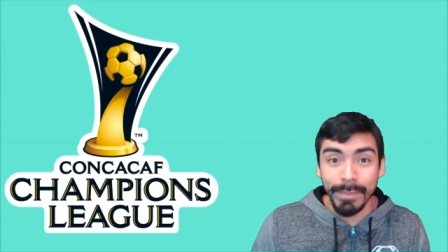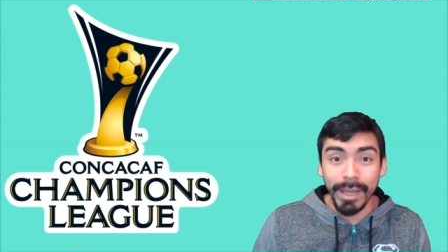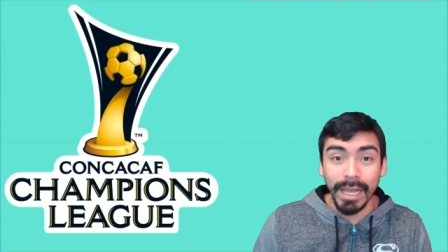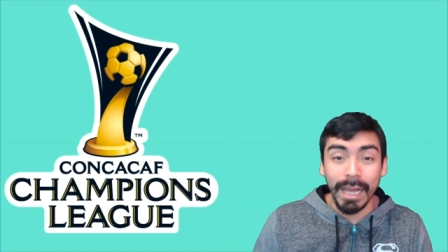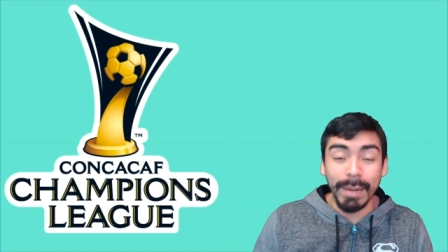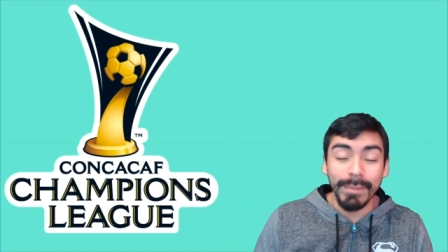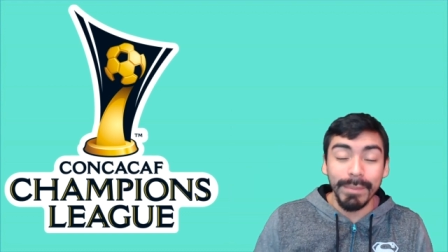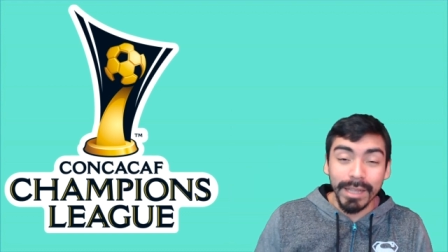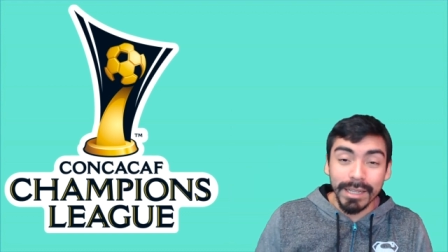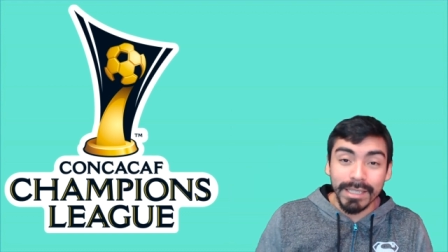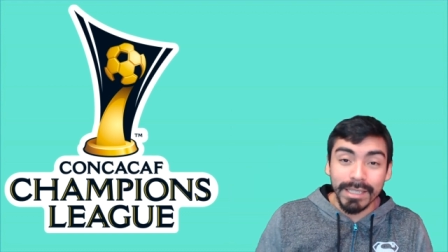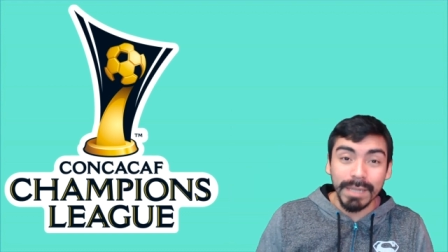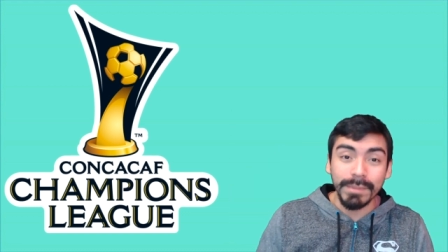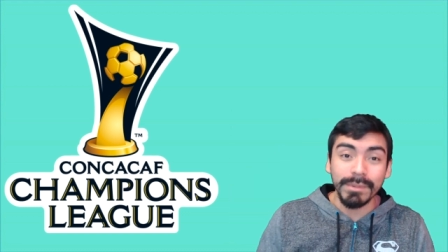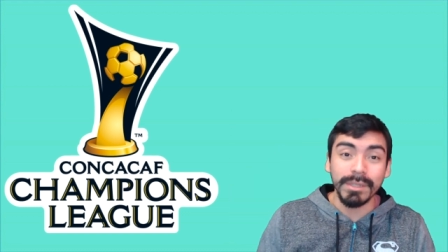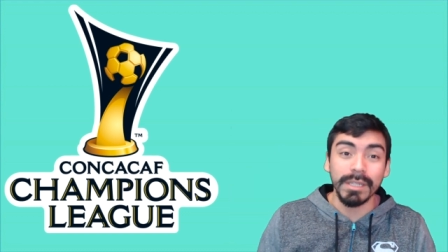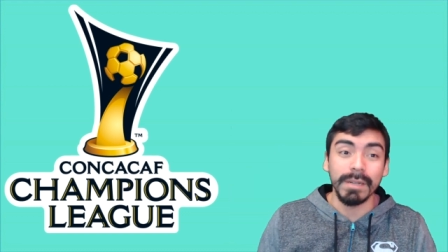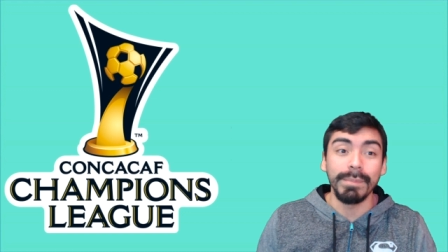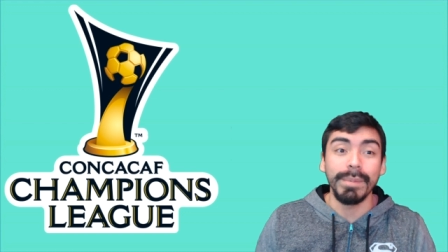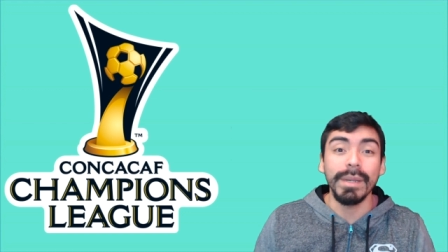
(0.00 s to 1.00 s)
MLS
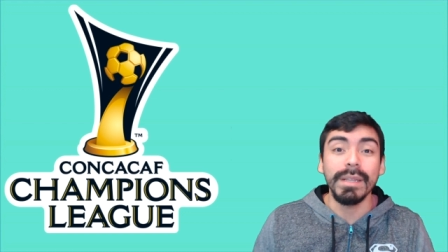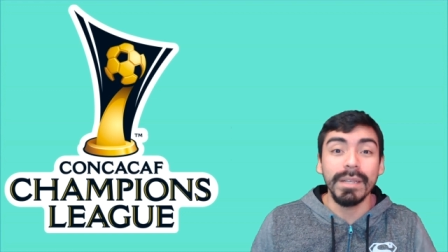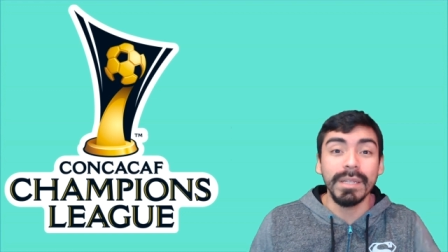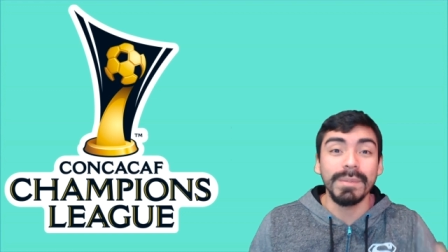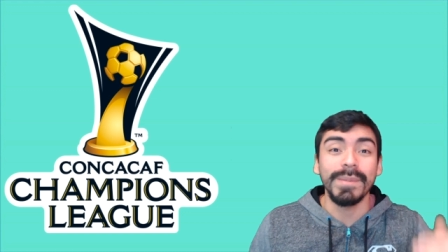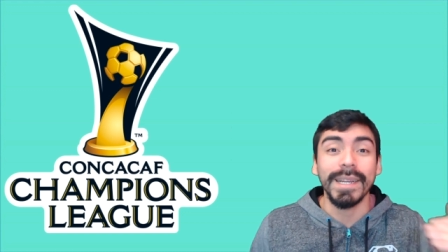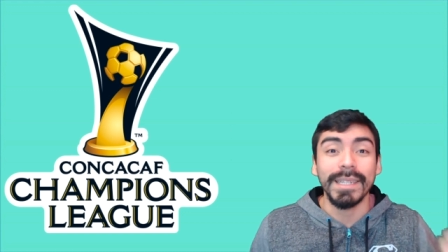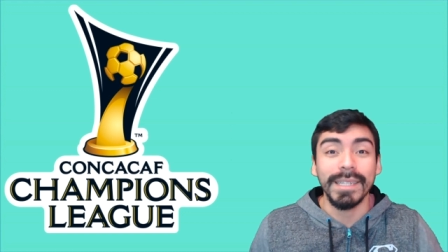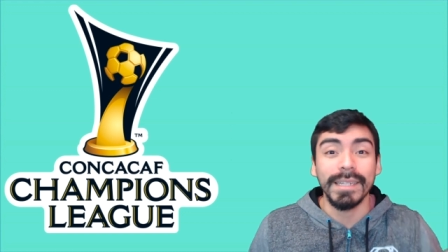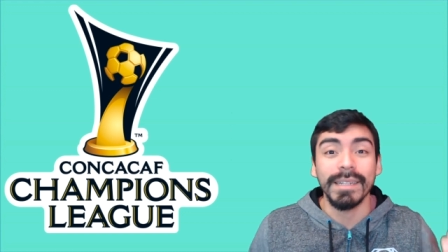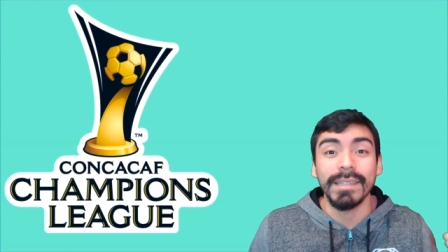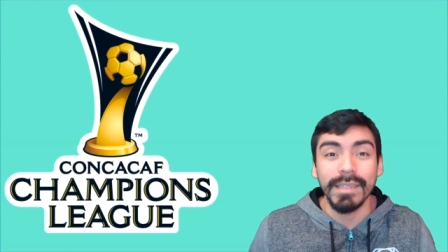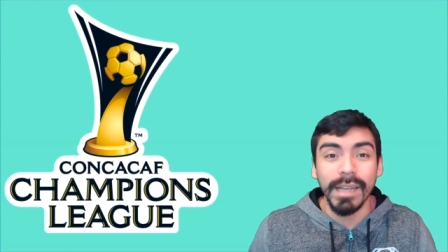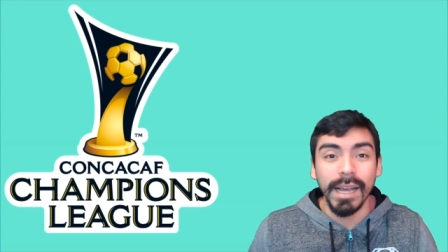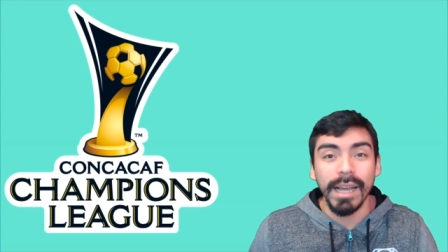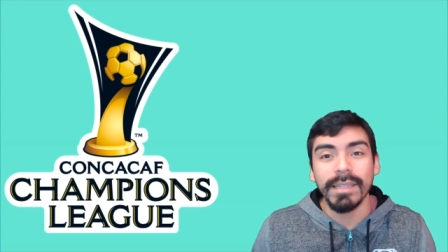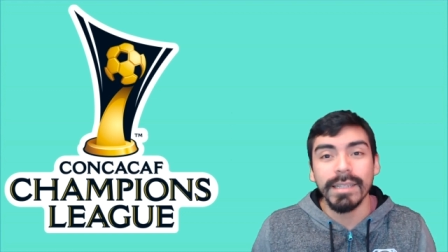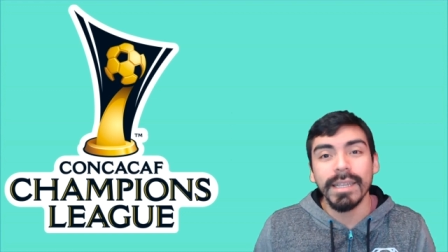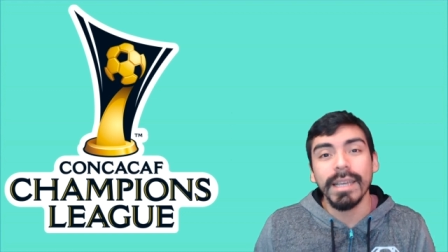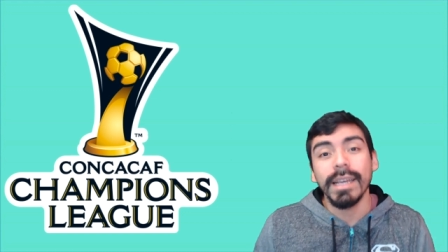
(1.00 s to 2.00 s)
teams can beat these Mexican
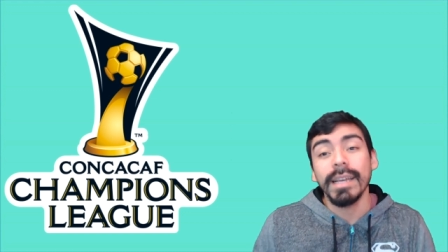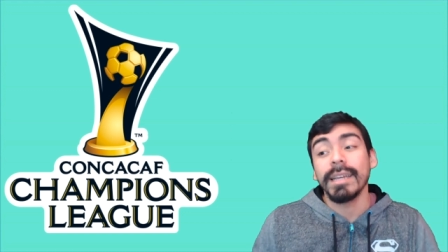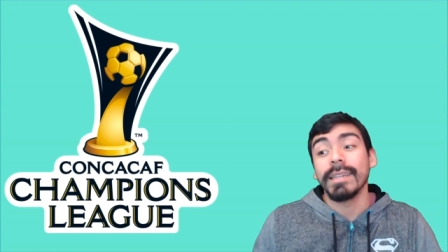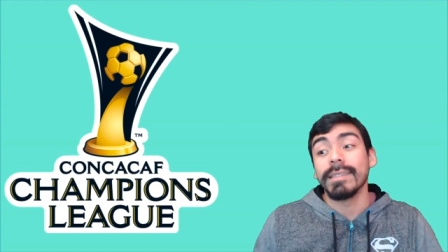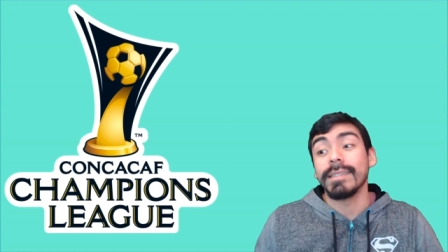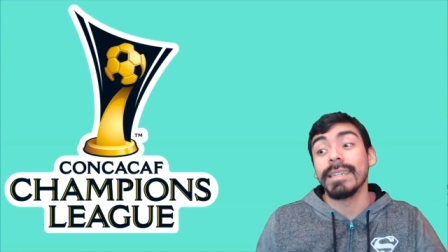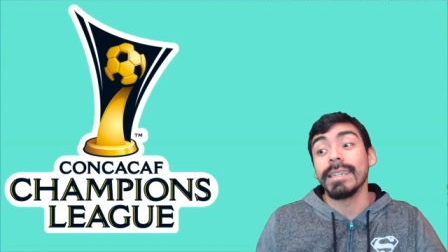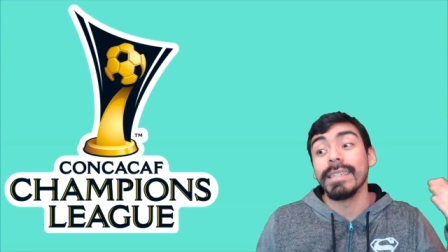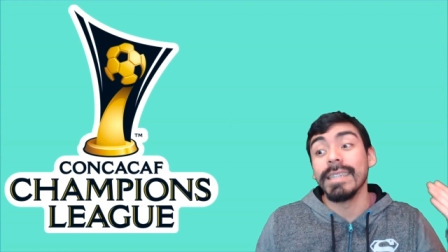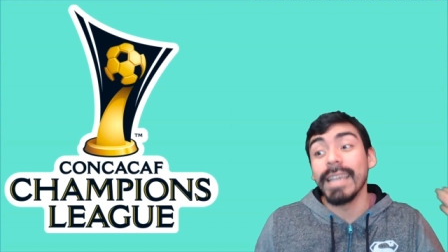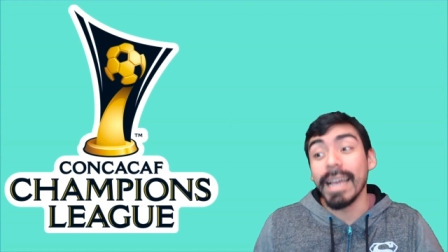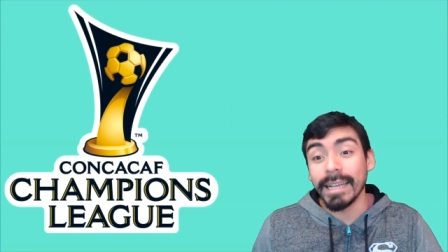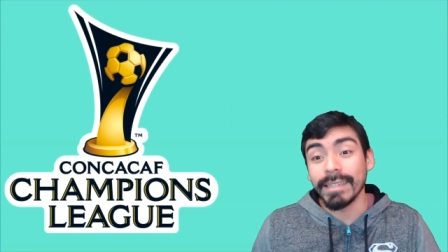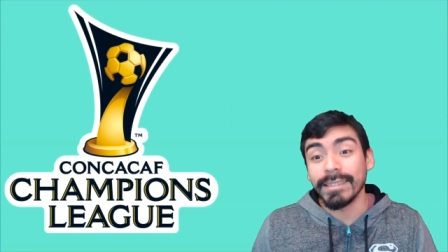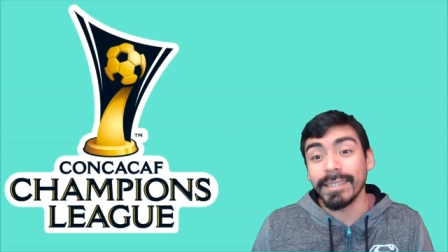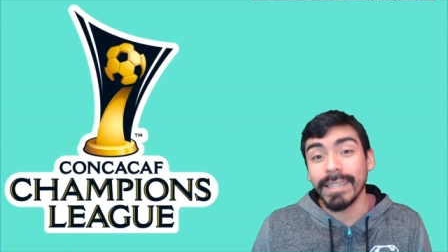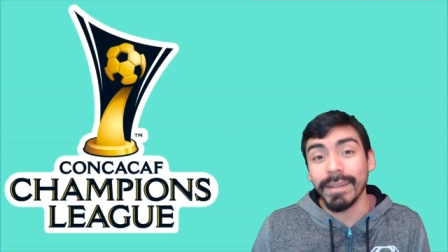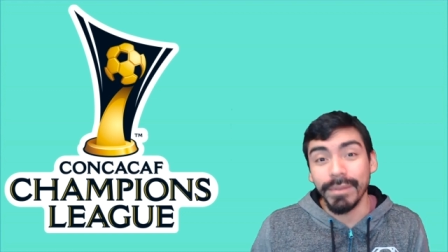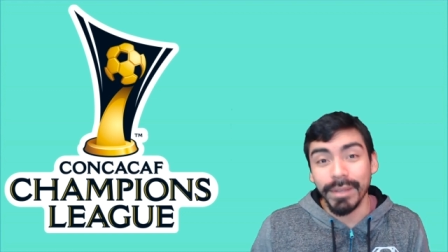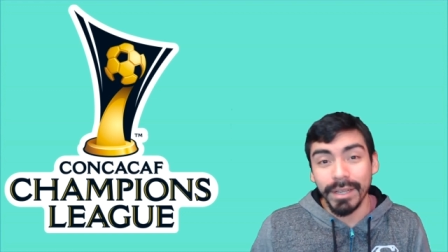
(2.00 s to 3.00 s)
sides, then
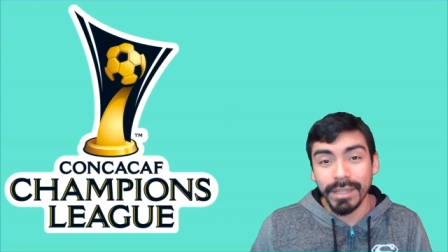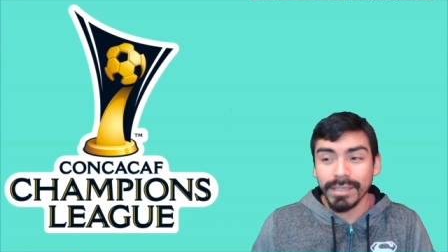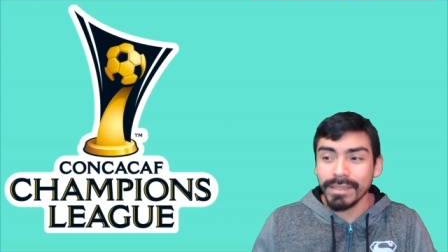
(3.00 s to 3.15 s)
yes, definitely.